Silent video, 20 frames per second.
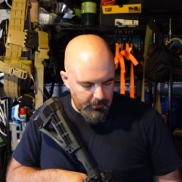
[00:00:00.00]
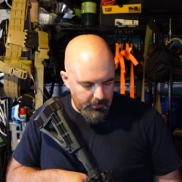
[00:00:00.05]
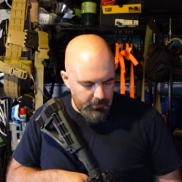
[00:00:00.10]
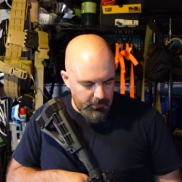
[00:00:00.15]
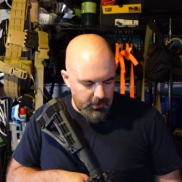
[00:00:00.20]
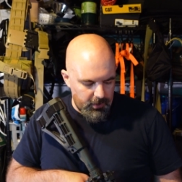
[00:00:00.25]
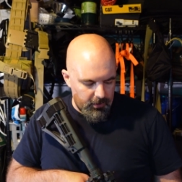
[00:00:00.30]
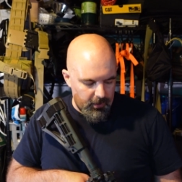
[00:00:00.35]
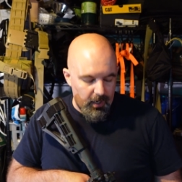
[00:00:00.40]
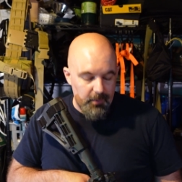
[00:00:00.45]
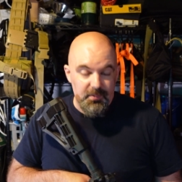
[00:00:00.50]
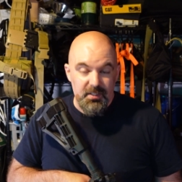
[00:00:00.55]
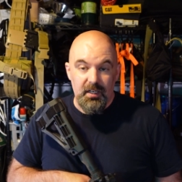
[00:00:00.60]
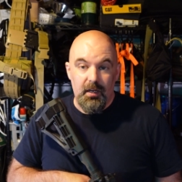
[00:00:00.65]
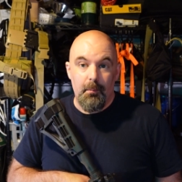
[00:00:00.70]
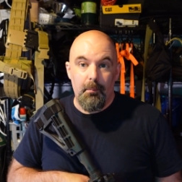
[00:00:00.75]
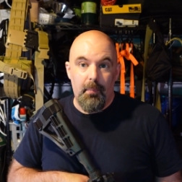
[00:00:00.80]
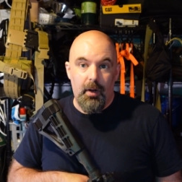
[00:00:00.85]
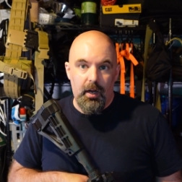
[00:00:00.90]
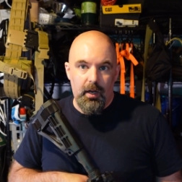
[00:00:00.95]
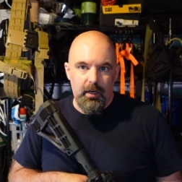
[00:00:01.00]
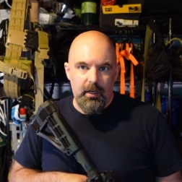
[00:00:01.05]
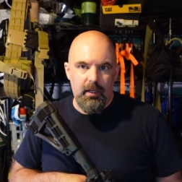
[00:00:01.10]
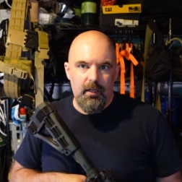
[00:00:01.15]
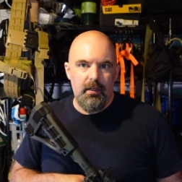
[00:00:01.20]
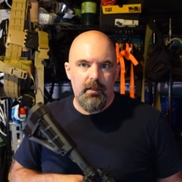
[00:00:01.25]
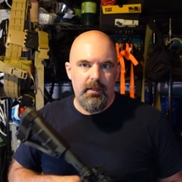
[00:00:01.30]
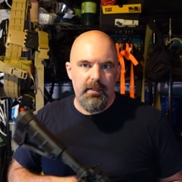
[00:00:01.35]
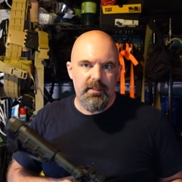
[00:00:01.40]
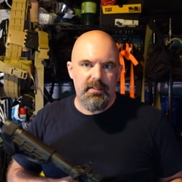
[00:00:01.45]
your optic
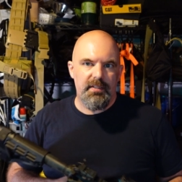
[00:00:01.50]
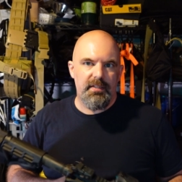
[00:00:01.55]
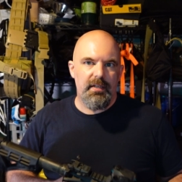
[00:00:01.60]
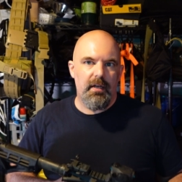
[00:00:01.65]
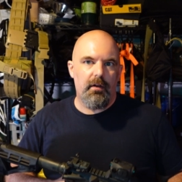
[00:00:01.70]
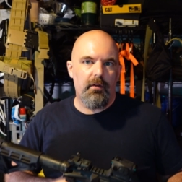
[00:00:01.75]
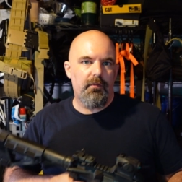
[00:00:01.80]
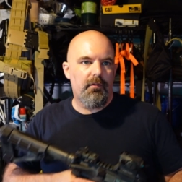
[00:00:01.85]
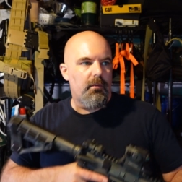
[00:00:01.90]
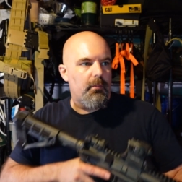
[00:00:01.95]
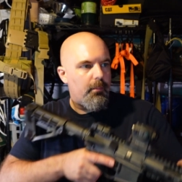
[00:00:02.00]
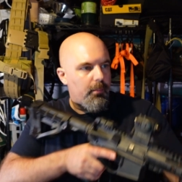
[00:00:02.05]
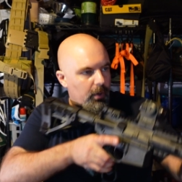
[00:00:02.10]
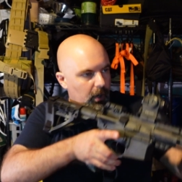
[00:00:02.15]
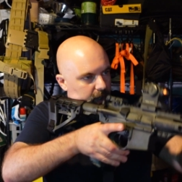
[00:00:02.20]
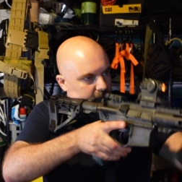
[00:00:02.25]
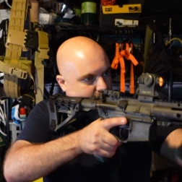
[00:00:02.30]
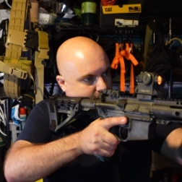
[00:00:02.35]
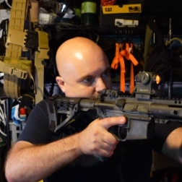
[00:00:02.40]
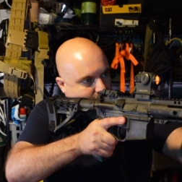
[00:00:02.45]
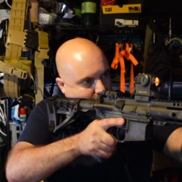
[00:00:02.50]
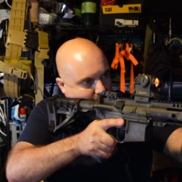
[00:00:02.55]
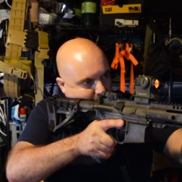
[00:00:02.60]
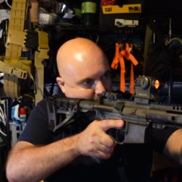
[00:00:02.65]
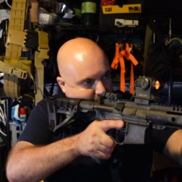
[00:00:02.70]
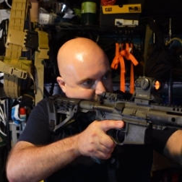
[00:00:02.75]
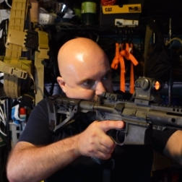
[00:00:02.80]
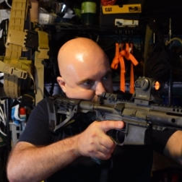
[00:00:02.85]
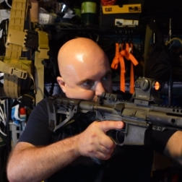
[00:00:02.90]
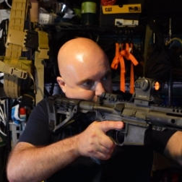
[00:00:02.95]
body itself, but
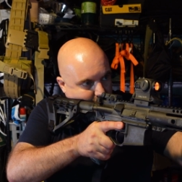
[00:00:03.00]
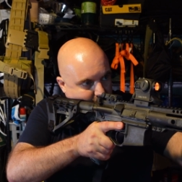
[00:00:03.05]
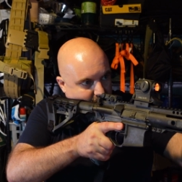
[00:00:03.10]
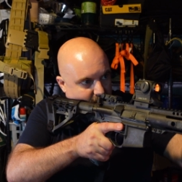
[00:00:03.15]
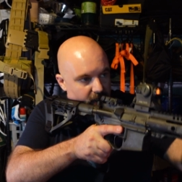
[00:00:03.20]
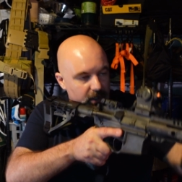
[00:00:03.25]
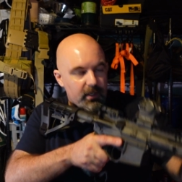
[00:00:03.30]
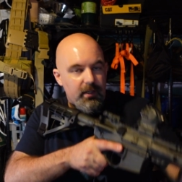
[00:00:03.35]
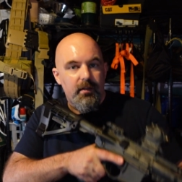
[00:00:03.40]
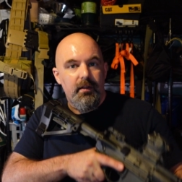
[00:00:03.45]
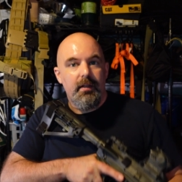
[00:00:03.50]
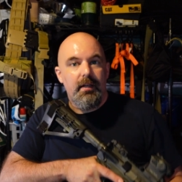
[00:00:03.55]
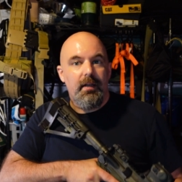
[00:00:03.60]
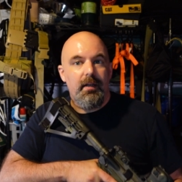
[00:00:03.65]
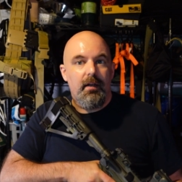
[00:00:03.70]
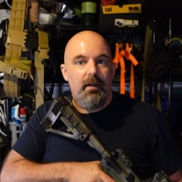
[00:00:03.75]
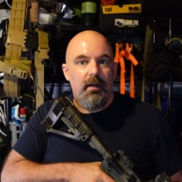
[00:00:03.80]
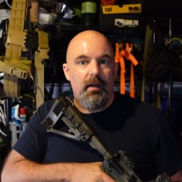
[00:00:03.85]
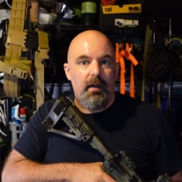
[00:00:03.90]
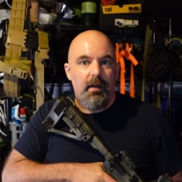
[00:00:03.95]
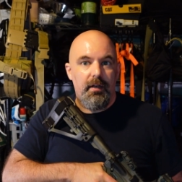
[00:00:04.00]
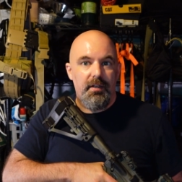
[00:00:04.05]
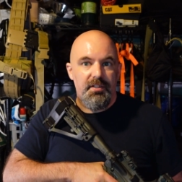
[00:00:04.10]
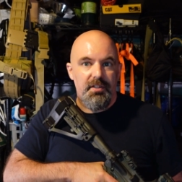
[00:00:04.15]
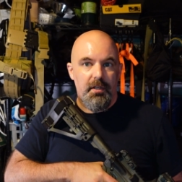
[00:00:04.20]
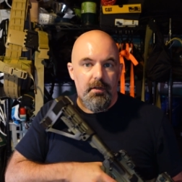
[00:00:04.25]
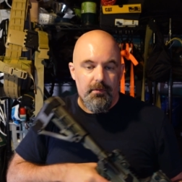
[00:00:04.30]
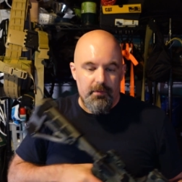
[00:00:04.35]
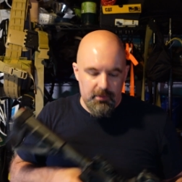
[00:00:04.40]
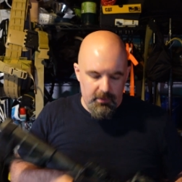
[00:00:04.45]
it's pretty good on its
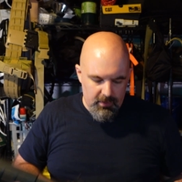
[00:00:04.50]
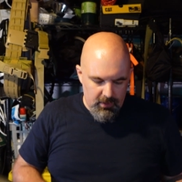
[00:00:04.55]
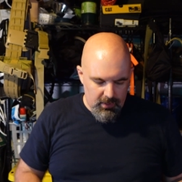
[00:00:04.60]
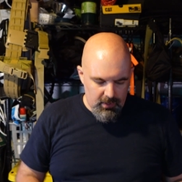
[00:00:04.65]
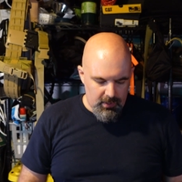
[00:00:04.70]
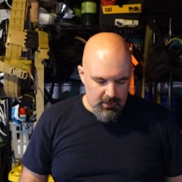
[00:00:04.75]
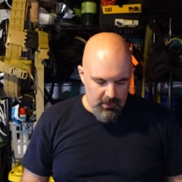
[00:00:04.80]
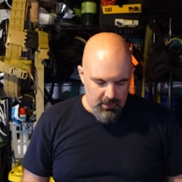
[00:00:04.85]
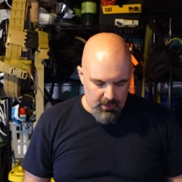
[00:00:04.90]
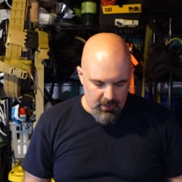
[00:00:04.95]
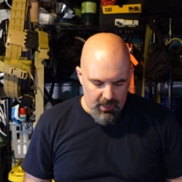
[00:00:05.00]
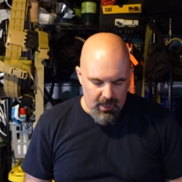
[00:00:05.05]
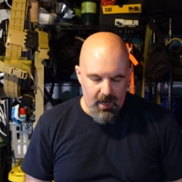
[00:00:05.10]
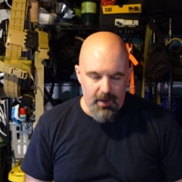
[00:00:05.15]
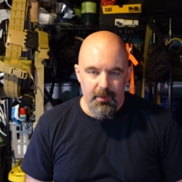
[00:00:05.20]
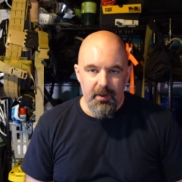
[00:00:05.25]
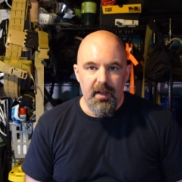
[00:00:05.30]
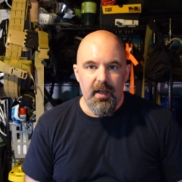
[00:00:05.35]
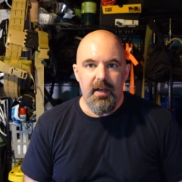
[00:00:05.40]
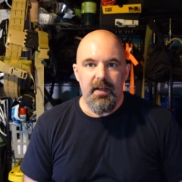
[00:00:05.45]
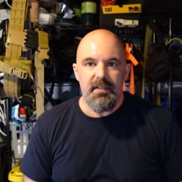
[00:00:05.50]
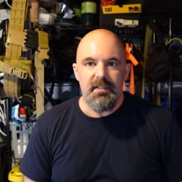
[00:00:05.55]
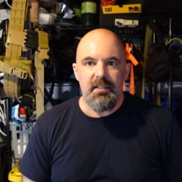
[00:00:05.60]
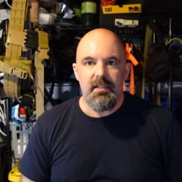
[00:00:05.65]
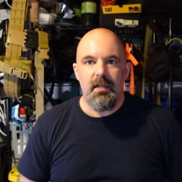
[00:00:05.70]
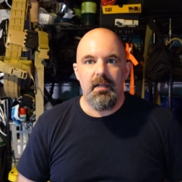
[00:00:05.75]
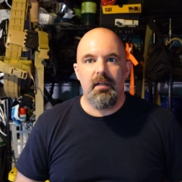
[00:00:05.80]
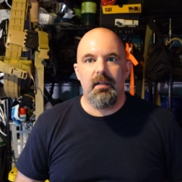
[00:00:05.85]
own. Anyway, guys,